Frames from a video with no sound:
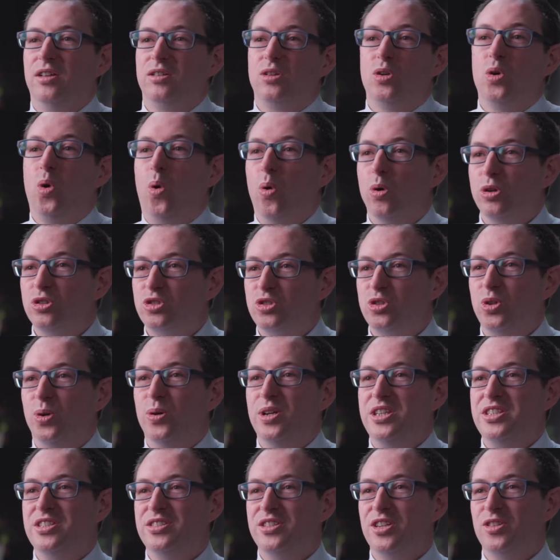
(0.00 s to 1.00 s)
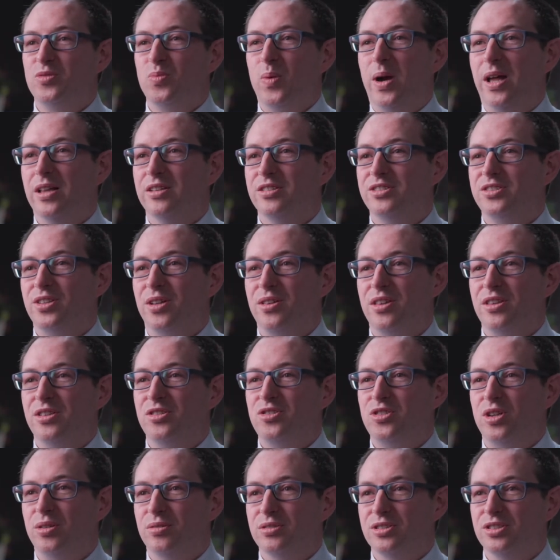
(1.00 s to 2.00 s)
course choices as well, so that the
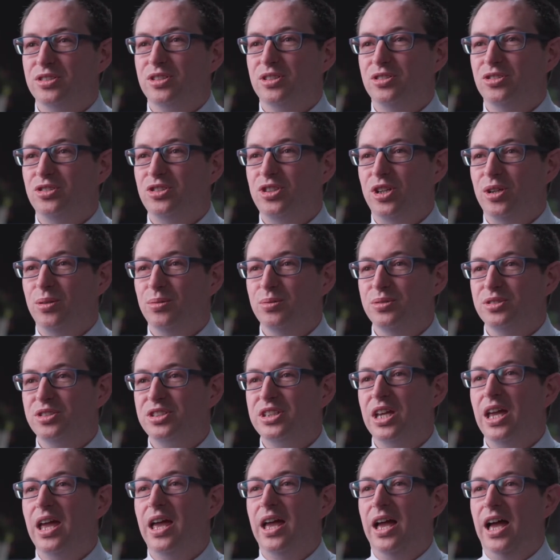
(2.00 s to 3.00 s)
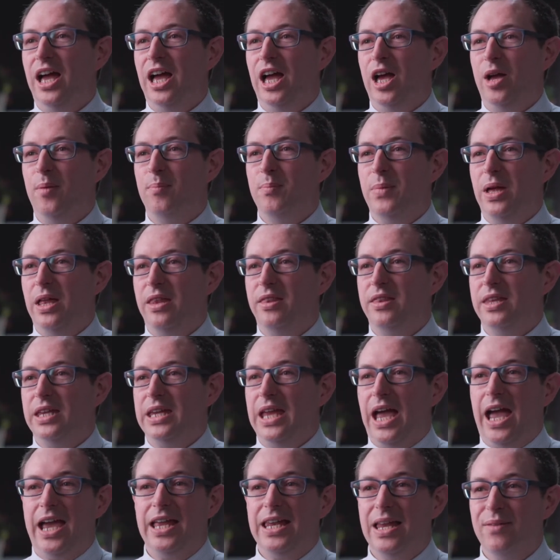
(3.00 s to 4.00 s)
students can choose
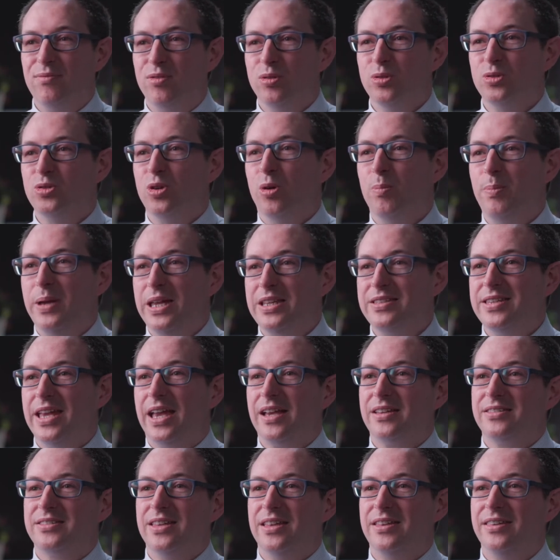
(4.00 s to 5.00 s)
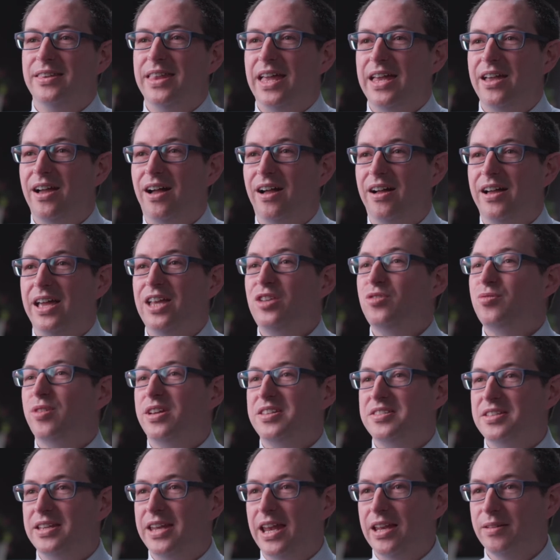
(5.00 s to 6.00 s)
the A-levels or BTECs that they are
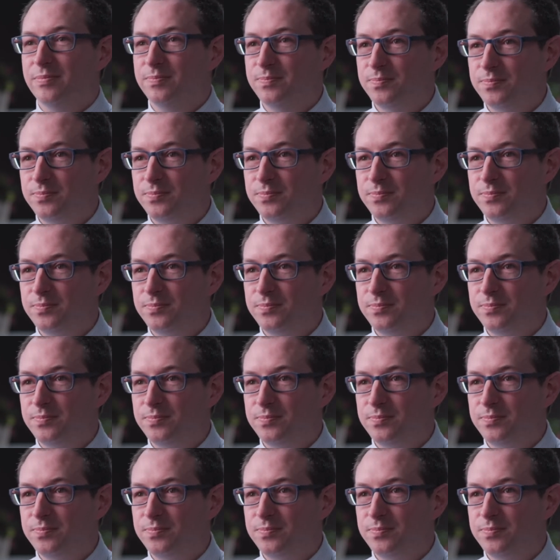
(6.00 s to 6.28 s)
interested in.